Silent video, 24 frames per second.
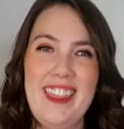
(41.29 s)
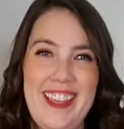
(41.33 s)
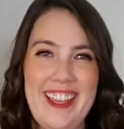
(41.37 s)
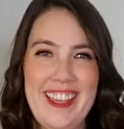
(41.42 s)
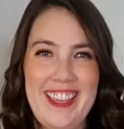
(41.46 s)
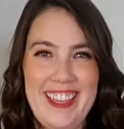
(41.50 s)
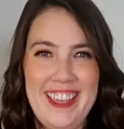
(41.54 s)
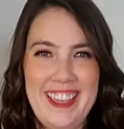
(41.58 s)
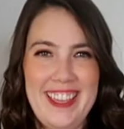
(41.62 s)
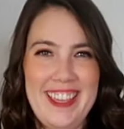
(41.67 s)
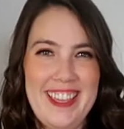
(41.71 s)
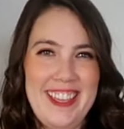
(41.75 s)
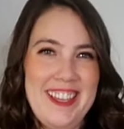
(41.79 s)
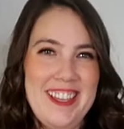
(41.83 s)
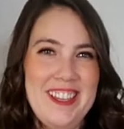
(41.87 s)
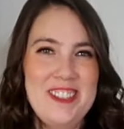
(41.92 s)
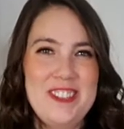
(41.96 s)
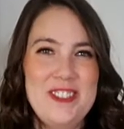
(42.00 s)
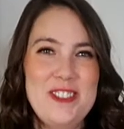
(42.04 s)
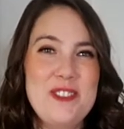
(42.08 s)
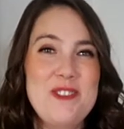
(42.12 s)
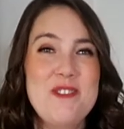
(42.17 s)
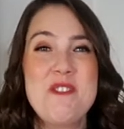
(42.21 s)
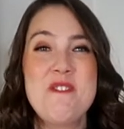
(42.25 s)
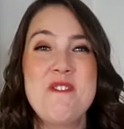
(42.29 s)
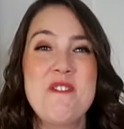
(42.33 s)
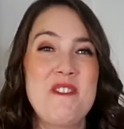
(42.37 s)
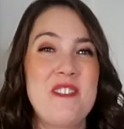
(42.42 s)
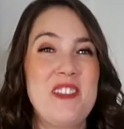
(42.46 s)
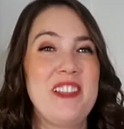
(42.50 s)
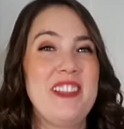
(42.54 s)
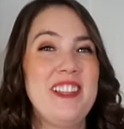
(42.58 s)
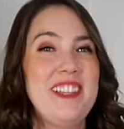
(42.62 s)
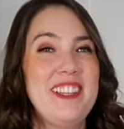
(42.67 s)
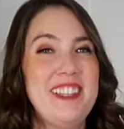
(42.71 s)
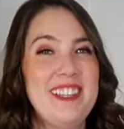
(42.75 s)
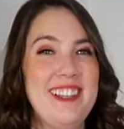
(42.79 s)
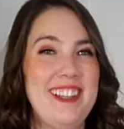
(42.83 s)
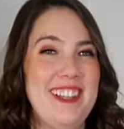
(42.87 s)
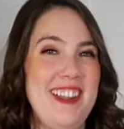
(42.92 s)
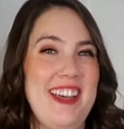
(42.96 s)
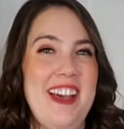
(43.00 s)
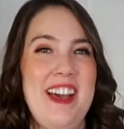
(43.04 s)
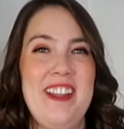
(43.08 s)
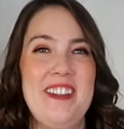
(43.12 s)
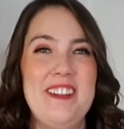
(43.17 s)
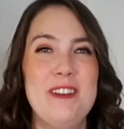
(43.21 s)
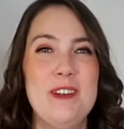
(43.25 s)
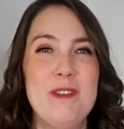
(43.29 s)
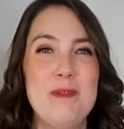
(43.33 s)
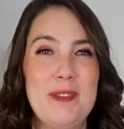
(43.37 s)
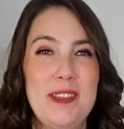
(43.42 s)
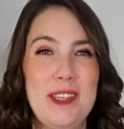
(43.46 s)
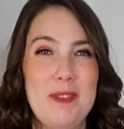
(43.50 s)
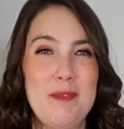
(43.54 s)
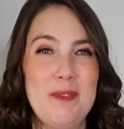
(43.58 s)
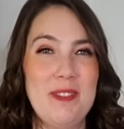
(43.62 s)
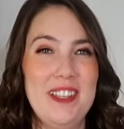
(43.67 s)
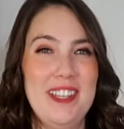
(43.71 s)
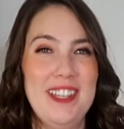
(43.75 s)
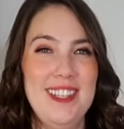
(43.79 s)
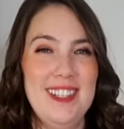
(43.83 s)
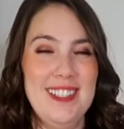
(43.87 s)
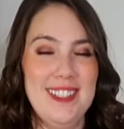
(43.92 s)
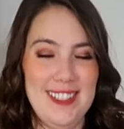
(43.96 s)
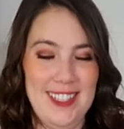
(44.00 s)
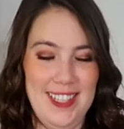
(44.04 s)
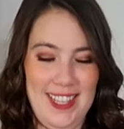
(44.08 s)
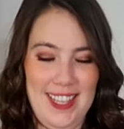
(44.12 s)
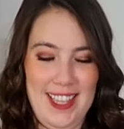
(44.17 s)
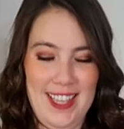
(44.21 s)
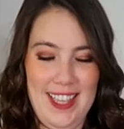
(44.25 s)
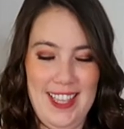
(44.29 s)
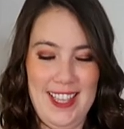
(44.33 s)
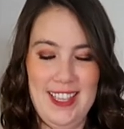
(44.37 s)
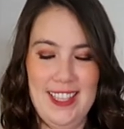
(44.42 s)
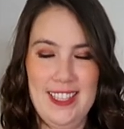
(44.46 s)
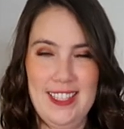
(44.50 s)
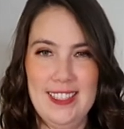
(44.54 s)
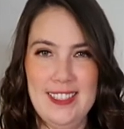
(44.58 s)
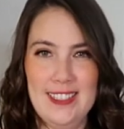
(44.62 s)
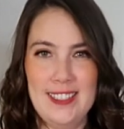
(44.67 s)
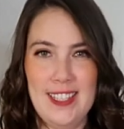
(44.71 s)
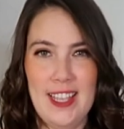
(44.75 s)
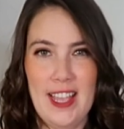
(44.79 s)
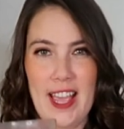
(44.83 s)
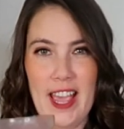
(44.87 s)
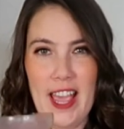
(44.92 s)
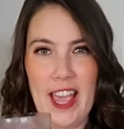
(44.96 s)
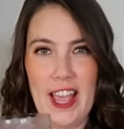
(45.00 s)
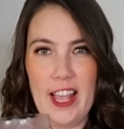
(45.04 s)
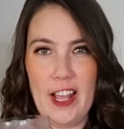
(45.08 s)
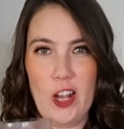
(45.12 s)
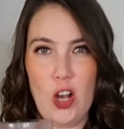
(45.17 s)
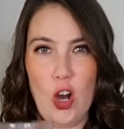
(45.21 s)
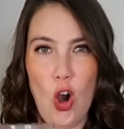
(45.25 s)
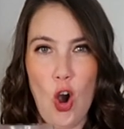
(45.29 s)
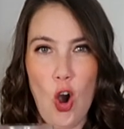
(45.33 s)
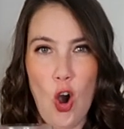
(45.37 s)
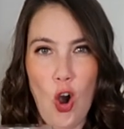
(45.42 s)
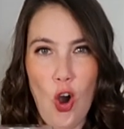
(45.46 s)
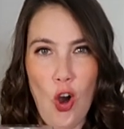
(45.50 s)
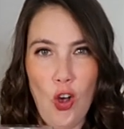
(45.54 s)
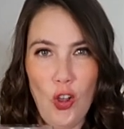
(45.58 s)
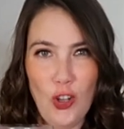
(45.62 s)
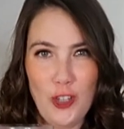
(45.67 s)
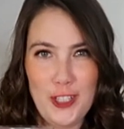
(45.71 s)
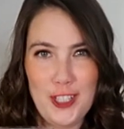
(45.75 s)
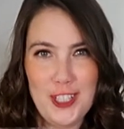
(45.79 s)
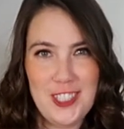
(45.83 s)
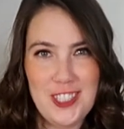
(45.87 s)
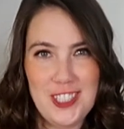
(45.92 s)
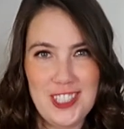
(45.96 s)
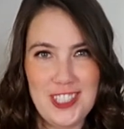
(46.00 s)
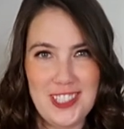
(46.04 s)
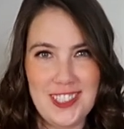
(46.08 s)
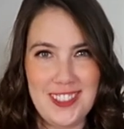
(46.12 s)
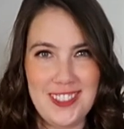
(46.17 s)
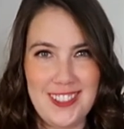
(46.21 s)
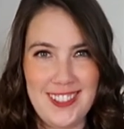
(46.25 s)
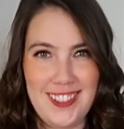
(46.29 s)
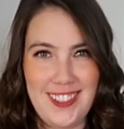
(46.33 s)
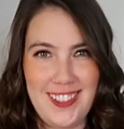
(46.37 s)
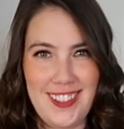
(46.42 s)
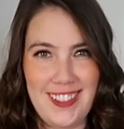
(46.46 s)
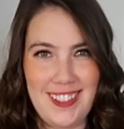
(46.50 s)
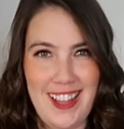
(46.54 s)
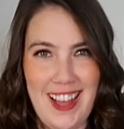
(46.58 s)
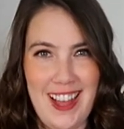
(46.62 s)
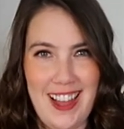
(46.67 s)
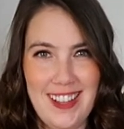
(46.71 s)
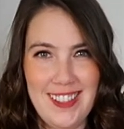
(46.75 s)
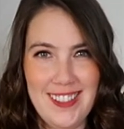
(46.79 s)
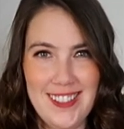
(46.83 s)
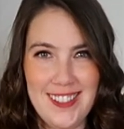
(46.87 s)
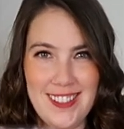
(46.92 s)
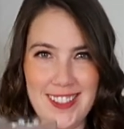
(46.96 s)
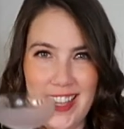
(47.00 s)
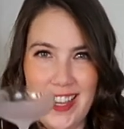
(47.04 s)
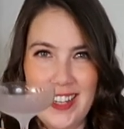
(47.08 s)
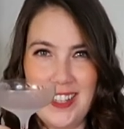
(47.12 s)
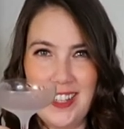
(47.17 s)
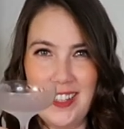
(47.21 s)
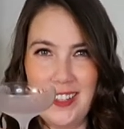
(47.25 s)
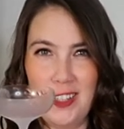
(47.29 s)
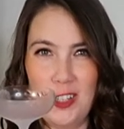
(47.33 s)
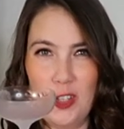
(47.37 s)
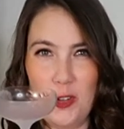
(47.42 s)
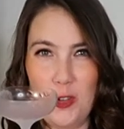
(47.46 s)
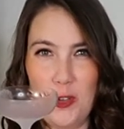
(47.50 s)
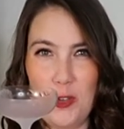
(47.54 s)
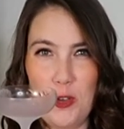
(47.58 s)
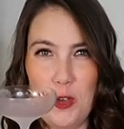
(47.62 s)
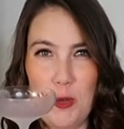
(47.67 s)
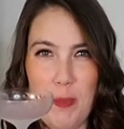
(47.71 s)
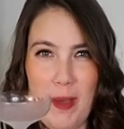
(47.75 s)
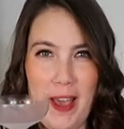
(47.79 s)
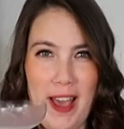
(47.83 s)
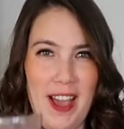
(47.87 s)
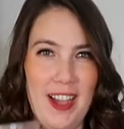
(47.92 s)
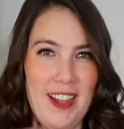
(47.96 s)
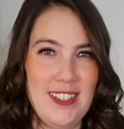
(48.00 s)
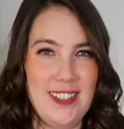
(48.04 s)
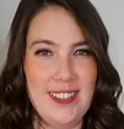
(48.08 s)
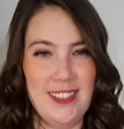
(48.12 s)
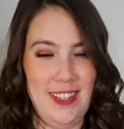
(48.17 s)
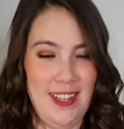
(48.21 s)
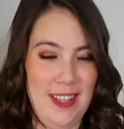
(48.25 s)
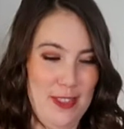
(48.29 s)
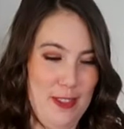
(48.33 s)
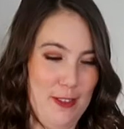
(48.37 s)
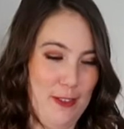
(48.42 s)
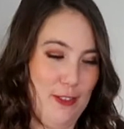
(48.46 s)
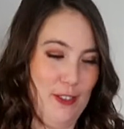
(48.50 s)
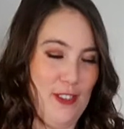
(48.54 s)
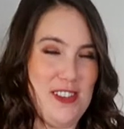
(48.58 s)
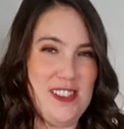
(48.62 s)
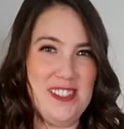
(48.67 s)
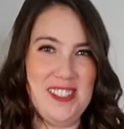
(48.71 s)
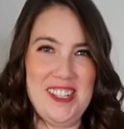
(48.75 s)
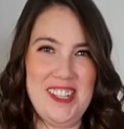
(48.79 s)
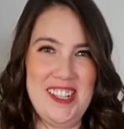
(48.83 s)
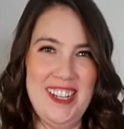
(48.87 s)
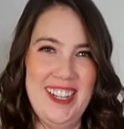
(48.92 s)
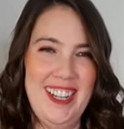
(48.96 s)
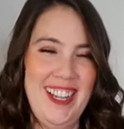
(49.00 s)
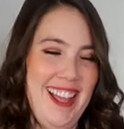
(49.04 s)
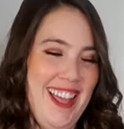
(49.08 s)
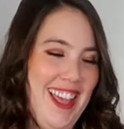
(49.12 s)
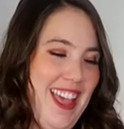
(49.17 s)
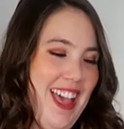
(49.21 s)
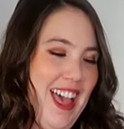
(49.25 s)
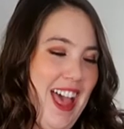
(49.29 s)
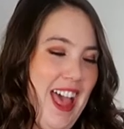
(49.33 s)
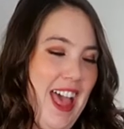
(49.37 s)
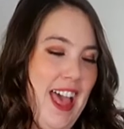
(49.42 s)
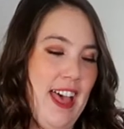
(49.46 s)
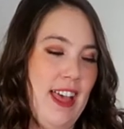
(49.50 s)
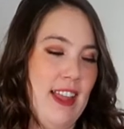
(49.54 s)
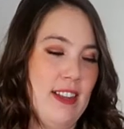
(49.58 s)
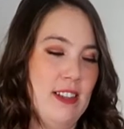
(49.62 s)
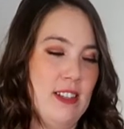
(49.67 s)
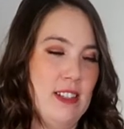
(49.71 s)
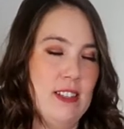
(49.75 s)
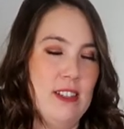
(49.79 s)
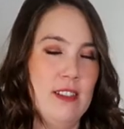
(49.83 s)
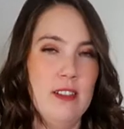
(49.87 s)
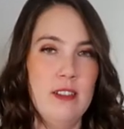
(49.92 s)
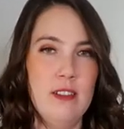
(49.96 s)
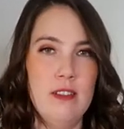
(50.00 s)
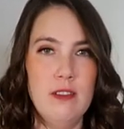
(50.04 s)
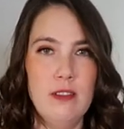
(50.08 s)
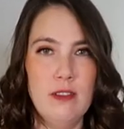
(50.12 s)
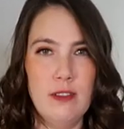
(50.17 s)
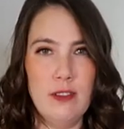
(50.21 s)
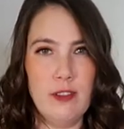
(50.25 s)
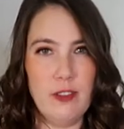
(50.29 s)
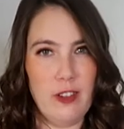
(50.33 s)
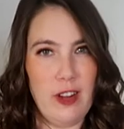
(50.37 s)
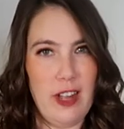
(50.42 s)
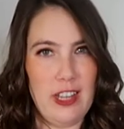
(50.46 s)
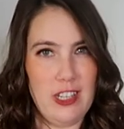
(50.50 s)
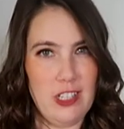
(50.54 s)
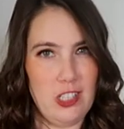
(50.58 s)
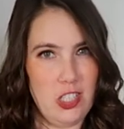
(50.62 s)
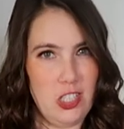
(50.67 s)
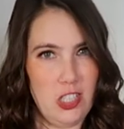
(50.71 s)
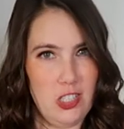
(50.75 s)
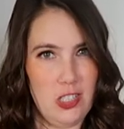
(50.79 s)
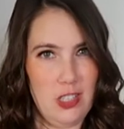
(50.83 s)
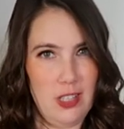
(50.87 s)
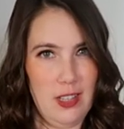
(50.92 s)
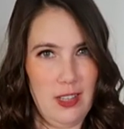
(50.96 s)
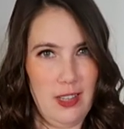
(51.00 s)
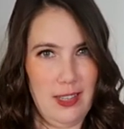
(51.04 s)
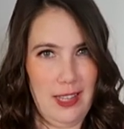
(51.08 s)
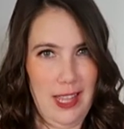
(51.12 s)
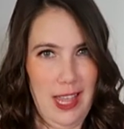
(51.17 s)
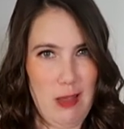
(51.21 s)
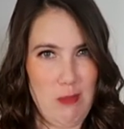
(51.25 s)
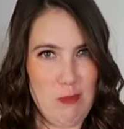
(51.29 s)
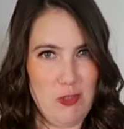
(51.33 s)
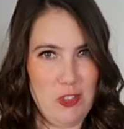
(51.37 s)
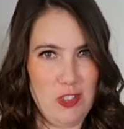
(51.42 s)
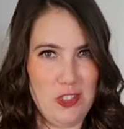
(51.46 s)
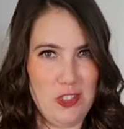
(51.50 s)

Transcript: The key to a really good at-home gimlet is a cold, chilled glass. I did a little coupe action in the freezer and fresh lime